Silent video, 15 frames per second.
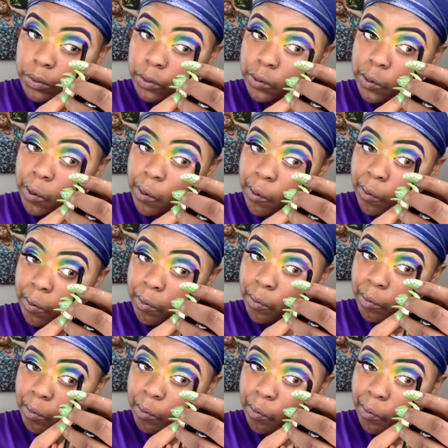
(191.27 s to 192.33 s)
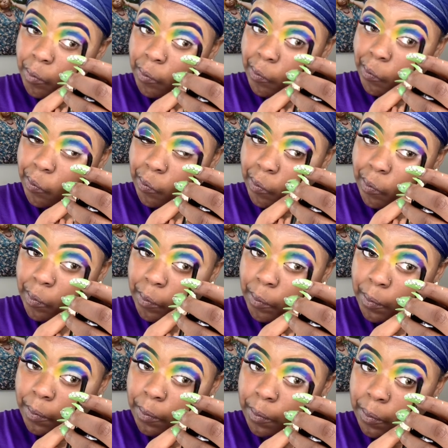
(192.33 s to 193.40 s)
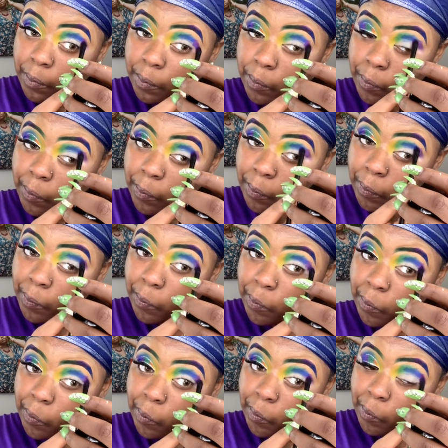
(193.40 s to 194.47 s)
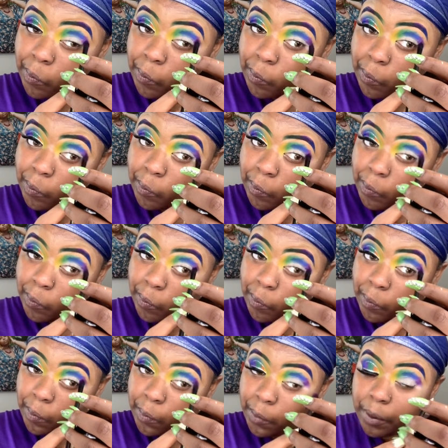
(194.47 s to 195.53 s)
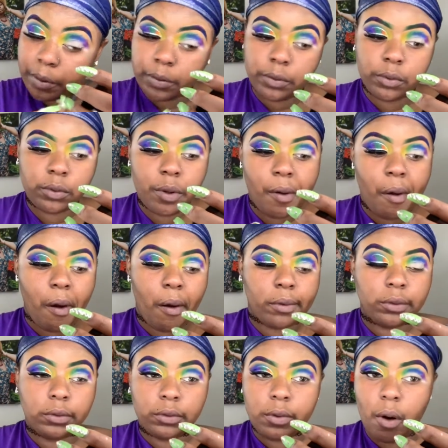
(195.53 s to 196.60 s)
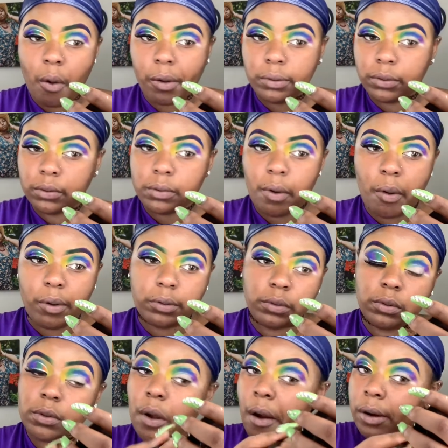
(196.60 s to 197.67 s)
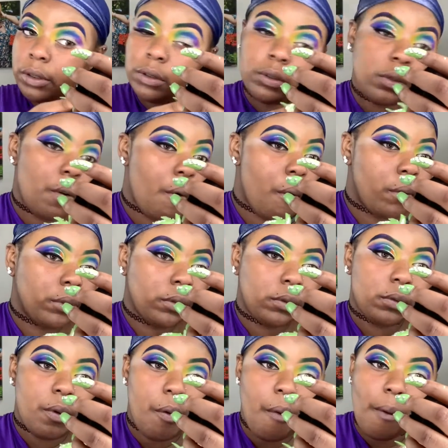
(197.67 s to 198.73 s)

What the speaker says: Like, I promise you guys are in great hands. I'm not going to lead you astray or anything. Color looks are everything to me.